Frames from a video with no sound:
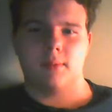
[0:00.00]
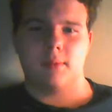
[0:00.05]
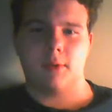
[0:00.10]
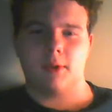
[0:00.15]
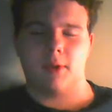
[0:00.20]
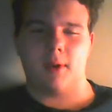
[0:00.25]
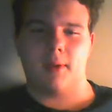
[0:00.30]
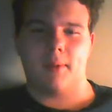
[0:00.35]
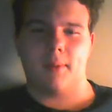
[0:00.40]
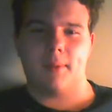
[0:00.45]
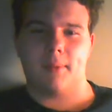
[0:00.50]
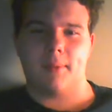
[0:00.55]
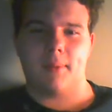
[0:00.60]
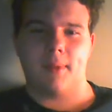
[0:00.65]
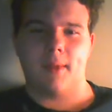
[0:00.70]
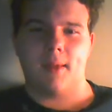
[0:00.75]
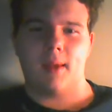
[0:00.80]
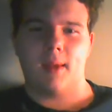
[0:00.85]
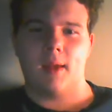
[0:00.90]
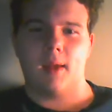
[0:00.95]
Sorry.
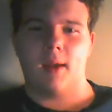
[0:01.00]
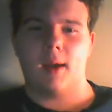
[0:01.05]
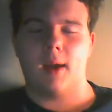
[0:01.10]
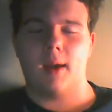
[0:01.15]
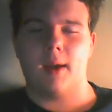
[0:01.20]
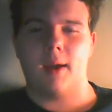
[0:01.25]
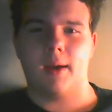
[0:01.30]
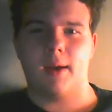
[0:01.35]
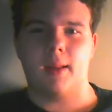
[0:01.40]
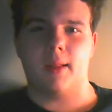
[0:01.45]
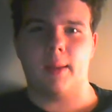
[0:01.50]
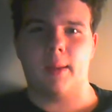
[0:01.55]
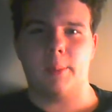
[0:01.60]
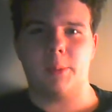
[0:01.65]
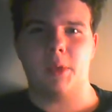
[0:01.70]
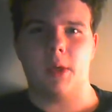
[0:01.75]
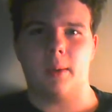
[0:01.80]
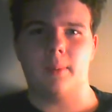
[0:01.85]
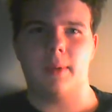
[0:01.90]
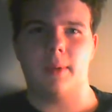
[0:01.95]
I got a
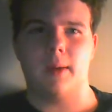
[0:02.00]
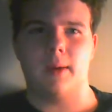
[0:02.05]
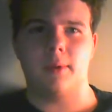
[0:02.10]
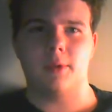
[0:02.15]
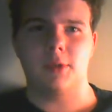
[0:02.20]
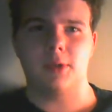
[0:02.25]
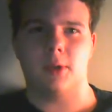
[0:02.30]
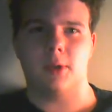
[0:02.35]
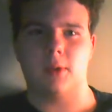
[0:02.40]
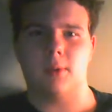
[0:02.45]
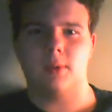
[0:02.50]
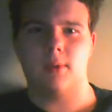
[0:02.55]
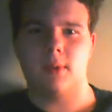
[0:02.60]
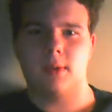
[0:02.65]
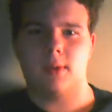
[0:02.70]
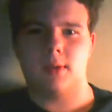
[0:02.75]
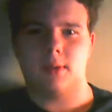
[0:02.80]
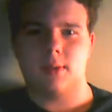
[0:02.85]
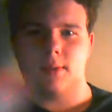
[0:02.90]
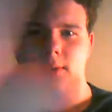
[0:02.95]
laptop now, so
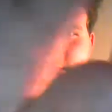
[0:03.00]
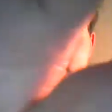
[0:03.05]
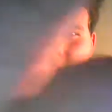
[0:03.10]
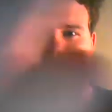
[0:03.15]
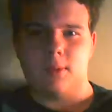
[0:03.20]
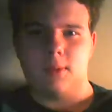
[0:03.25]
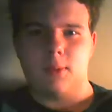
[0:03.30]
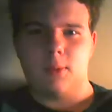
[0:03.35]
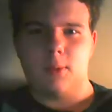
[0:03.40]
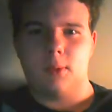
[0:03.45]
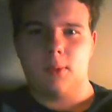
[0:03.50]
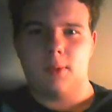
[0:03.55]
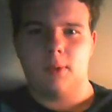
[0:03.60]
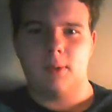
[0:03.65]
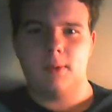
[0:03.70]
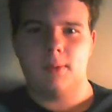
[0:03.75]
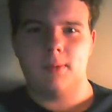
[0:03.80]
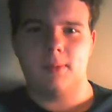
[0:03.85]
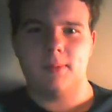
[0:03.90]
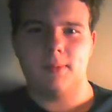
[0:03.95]
it's cool.
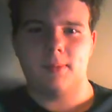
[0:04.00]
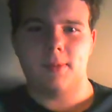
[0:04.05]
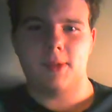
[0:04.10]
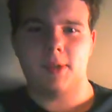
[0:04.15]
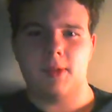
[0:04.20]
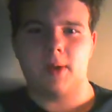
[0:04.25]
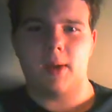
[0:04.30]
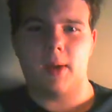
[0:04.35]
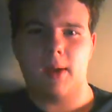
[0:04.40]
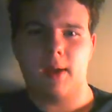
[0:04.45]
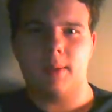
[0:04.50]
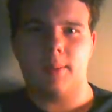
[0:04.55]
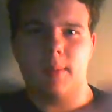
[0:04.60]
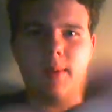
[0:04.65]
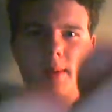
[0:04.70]
So now I can